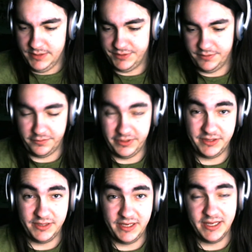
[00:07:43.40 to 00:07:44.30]
So for
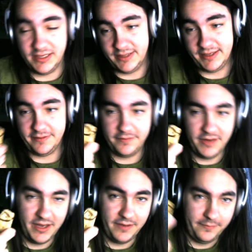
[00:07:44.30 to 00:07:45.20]
it to get like a
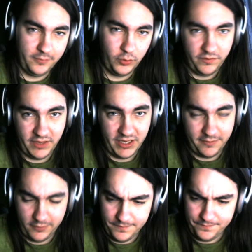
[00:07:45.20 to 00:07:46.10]
5, 4,
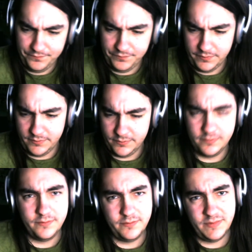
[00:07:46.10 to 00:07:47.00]
5,
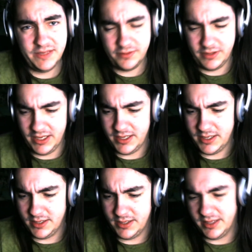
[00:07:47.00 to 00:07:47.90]
that's
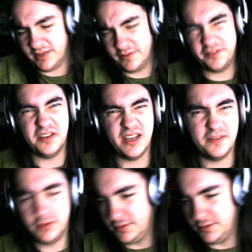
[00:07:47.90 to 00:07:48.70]
okay. I give it a 5.